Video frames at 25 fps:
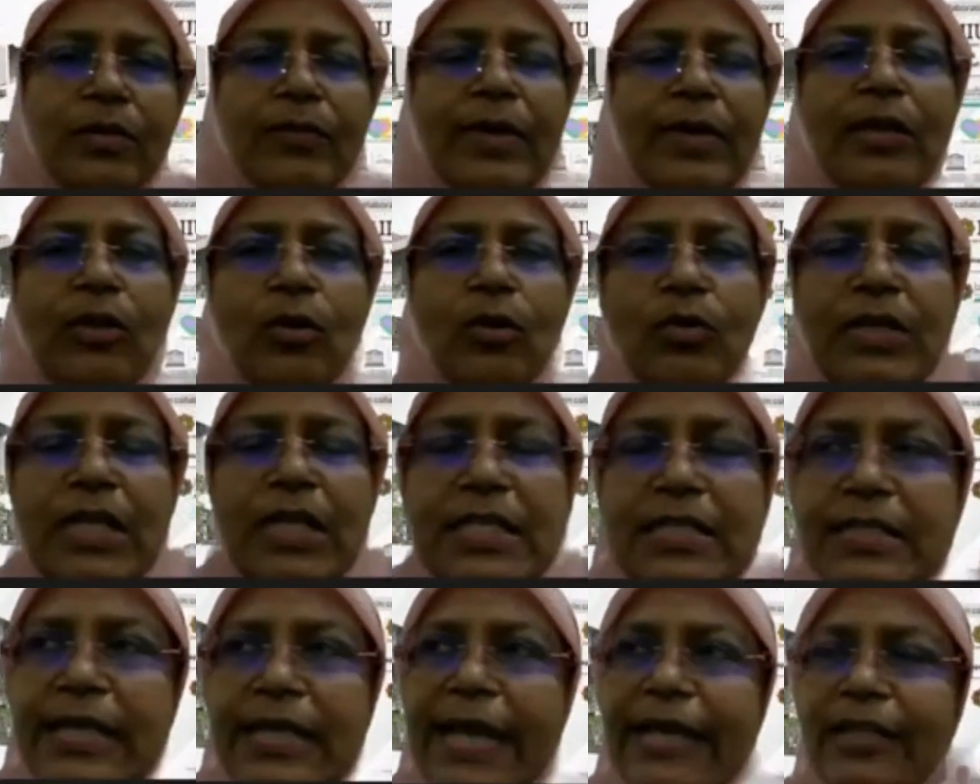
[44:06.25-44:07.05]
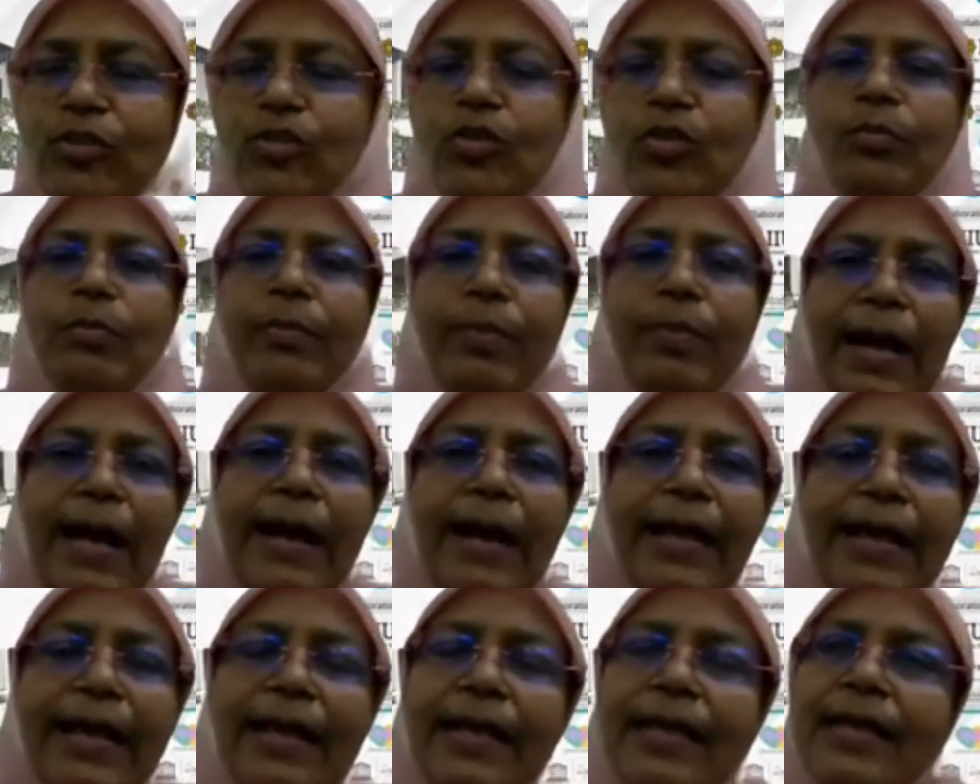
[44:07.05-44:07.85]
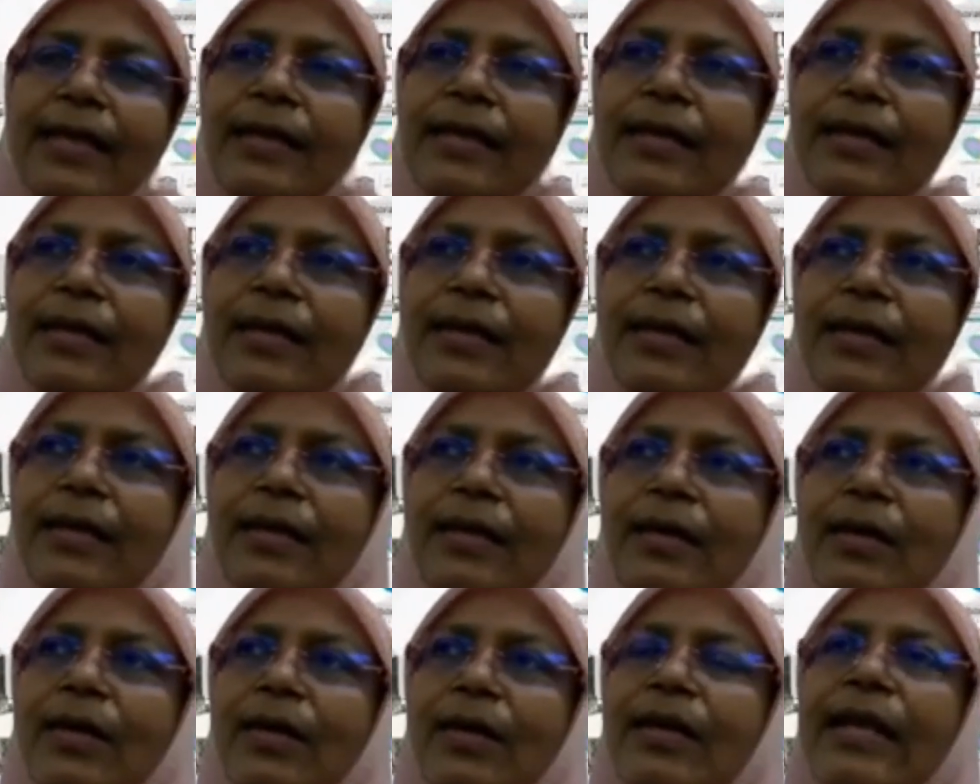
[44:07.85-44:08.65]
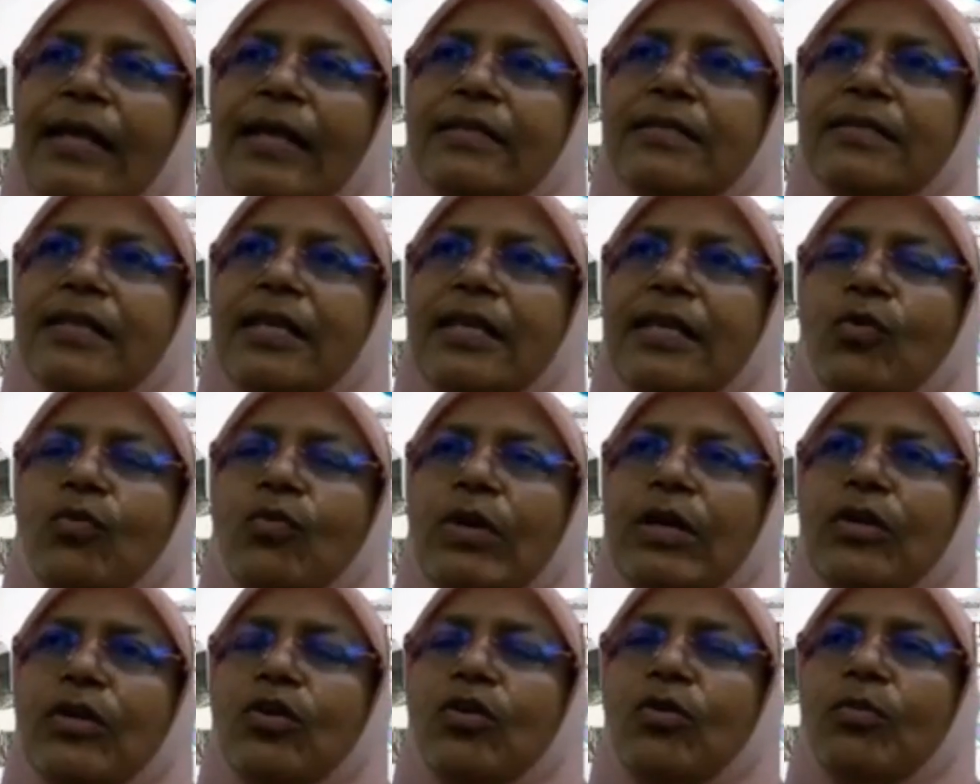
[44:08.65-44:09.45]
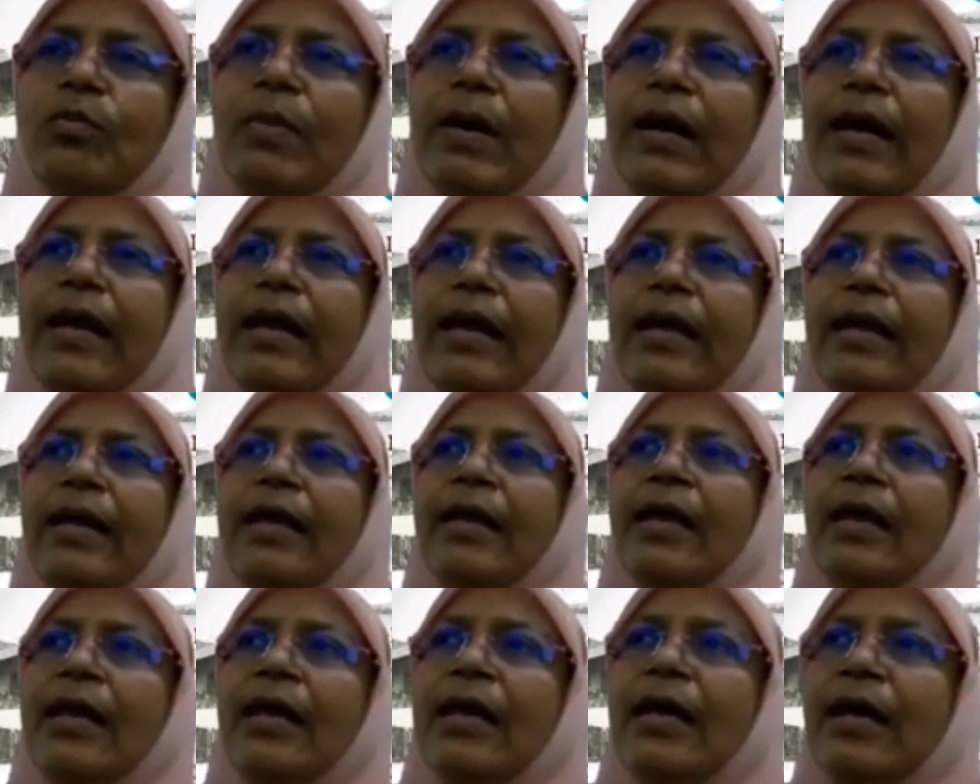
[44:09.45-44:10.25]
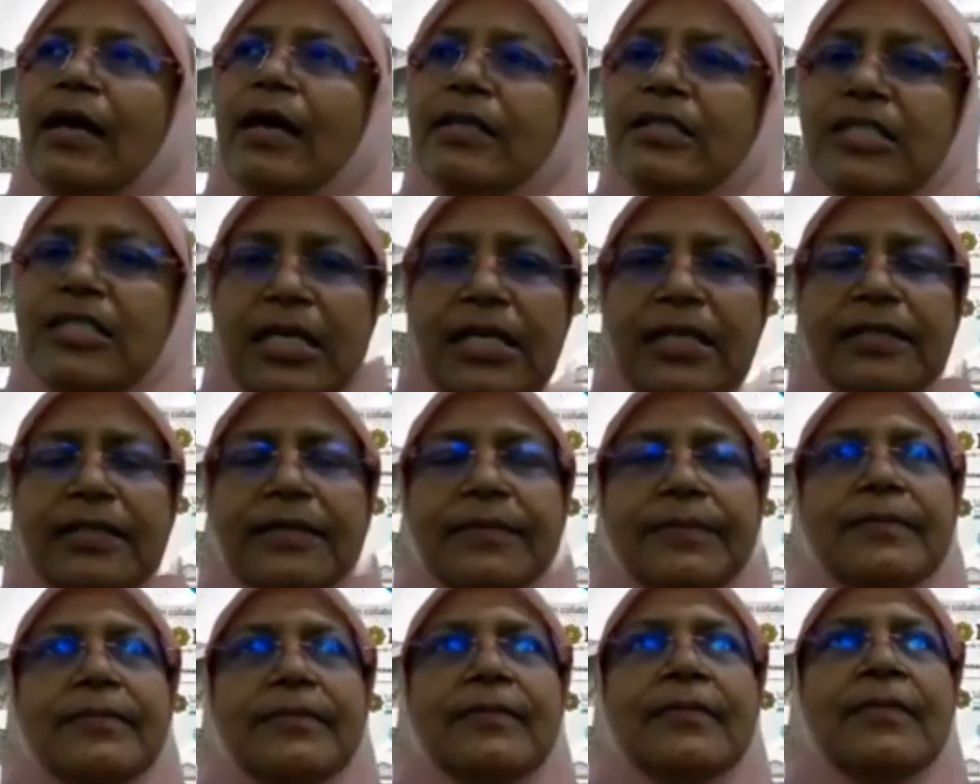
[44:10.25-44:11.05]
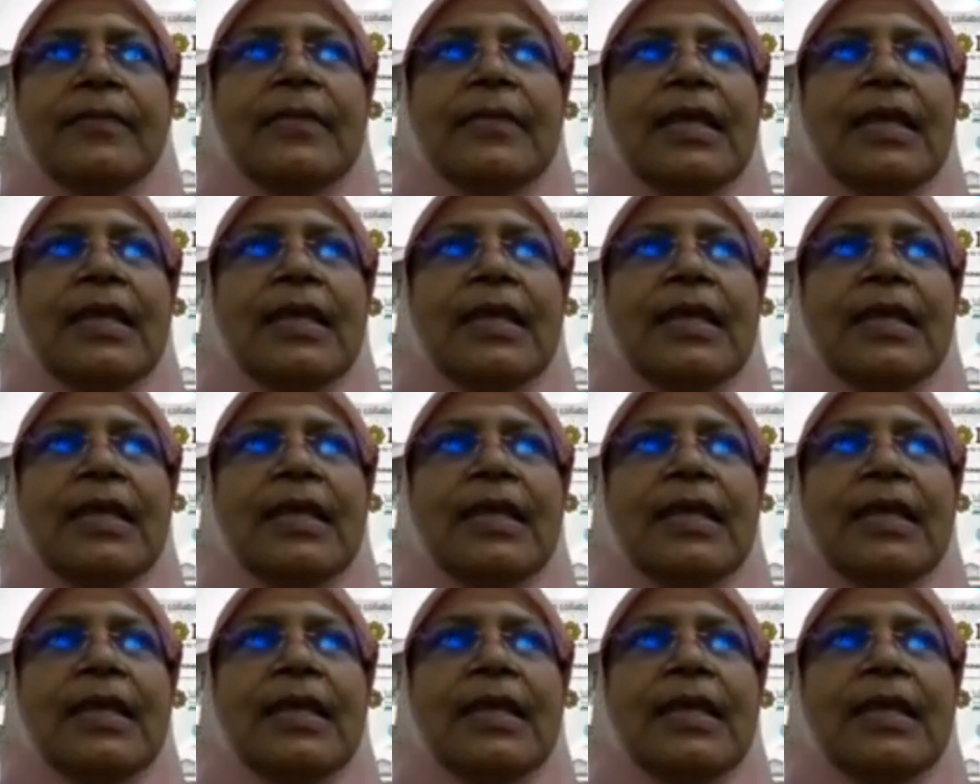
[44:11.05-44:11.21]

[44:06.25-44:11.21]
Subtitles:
When you decide to buy, let's say you want to buy chicken,